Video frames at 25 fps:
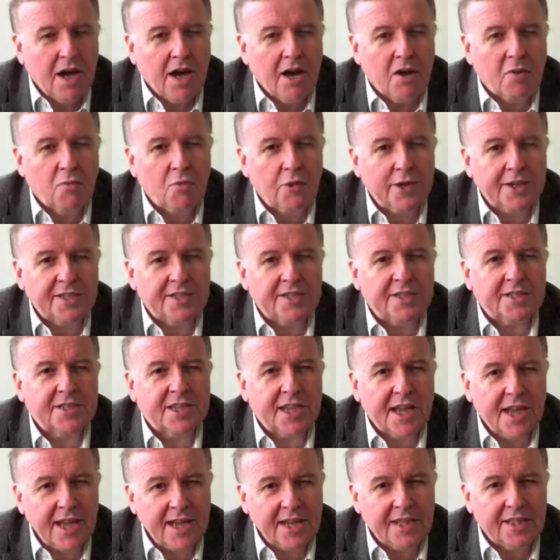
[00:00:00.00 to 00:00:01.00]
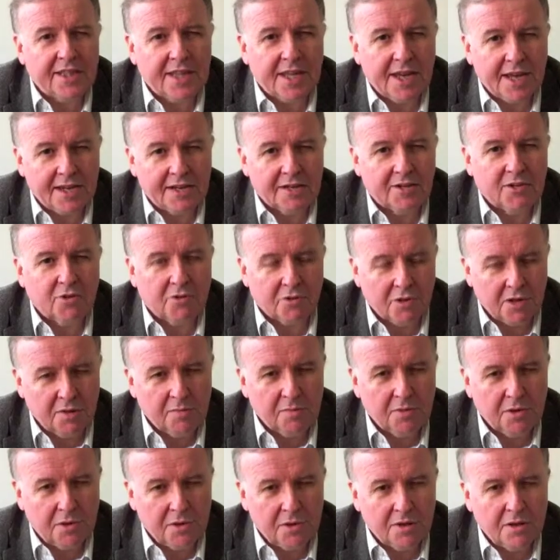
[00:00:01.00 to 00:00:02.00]
And we scan that
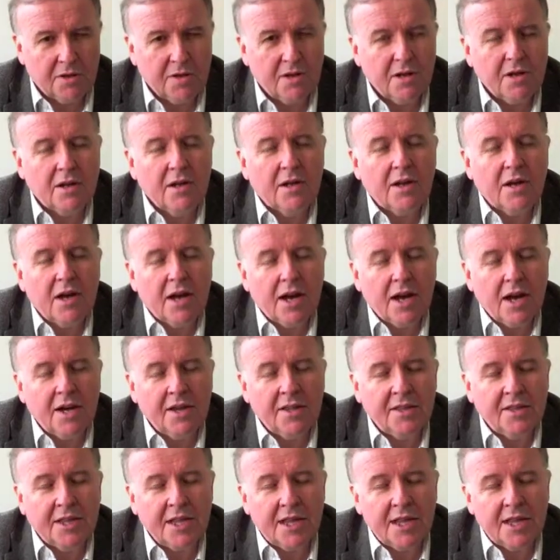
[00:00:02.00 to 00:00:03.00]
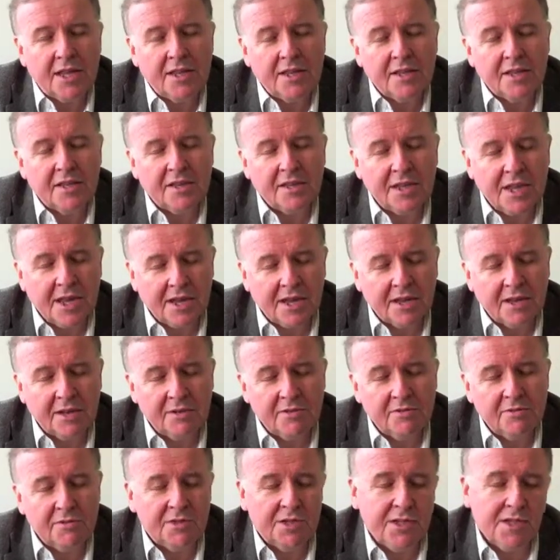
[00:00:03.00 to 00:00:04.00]
document, and then that
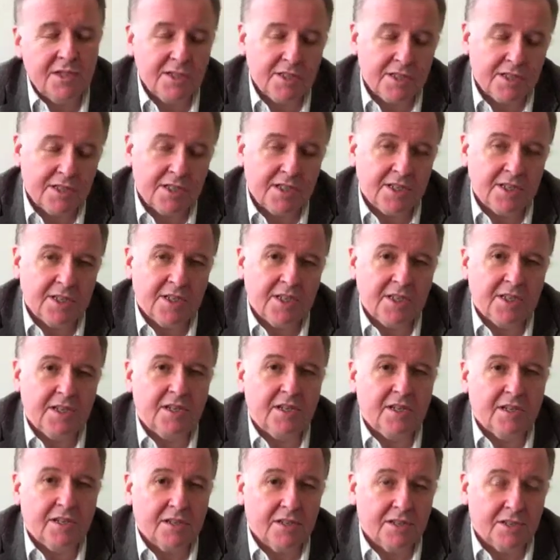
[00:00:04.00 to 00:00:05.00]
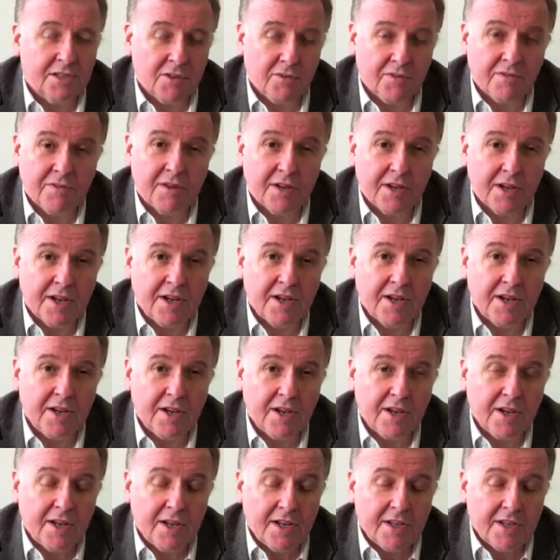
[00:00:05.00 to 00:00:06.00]
goes into the software
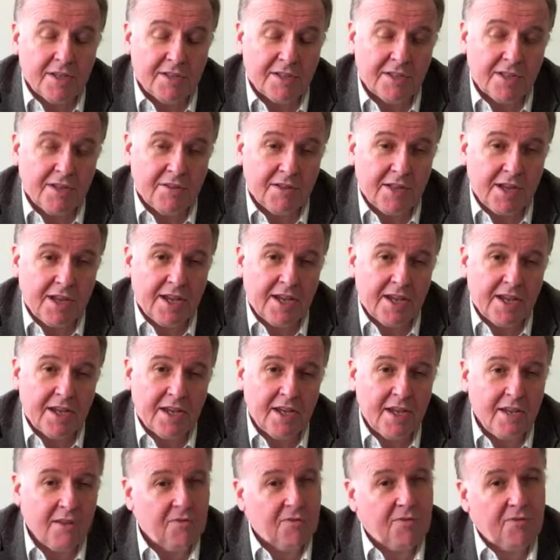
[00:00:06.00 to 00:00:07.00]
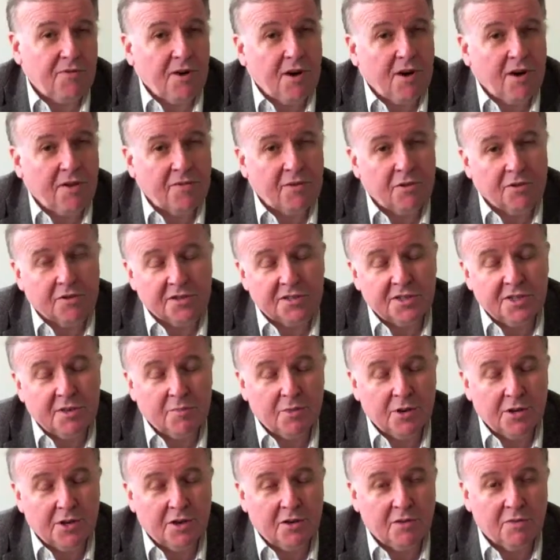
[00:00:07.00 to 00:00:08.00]
so that if I've got
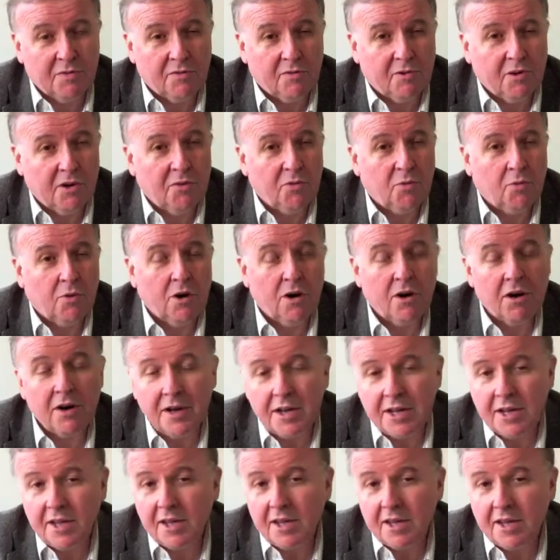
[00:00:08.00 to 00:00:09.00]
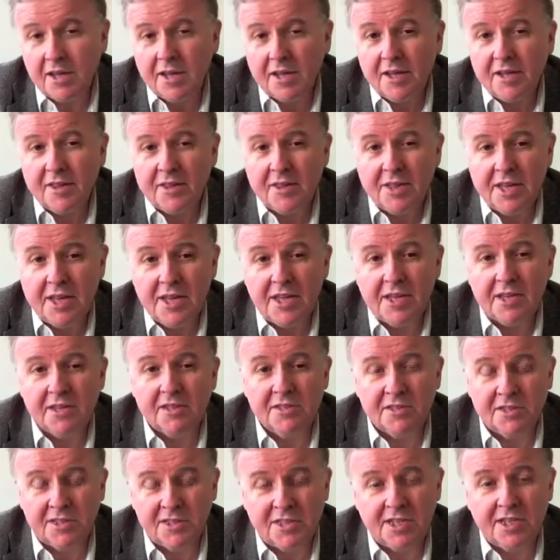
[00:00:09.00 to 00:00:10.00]
someone over in Rye, they
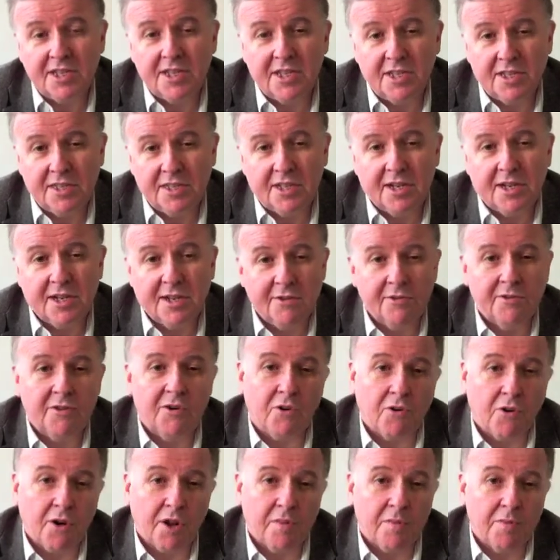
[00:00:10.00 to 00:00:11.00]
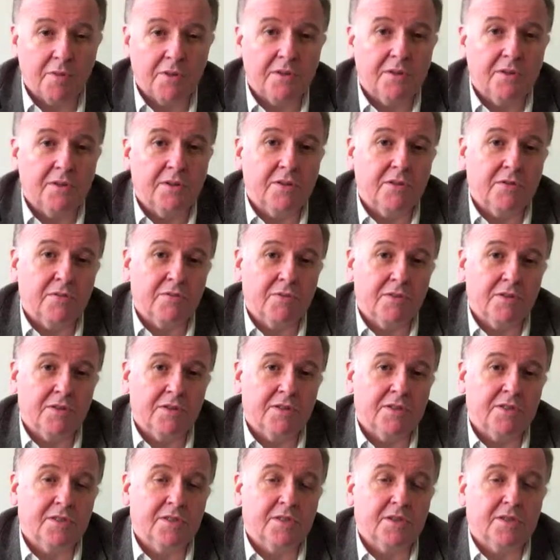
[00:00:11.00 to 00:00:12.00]
can see the loan agreement that
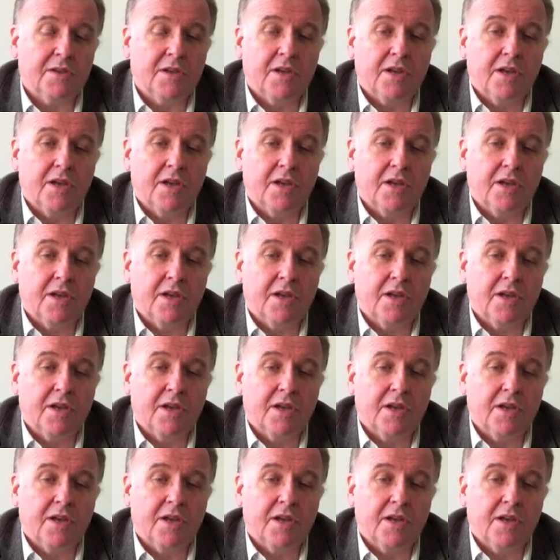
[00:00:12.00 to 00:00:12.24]
was